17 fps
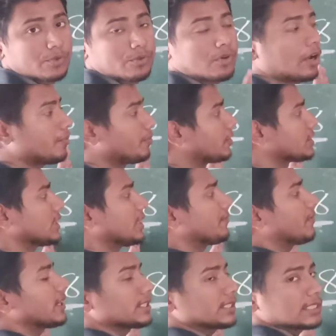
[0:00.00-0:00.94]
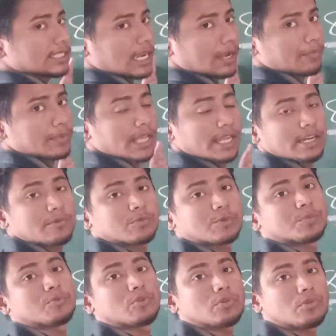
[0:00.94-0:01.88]
two numbers are first same, then you
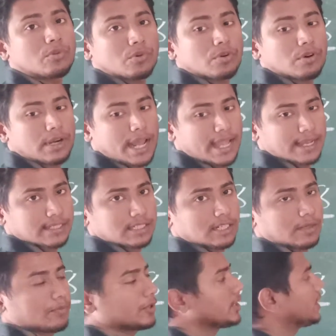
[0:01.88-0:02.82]
move to next number.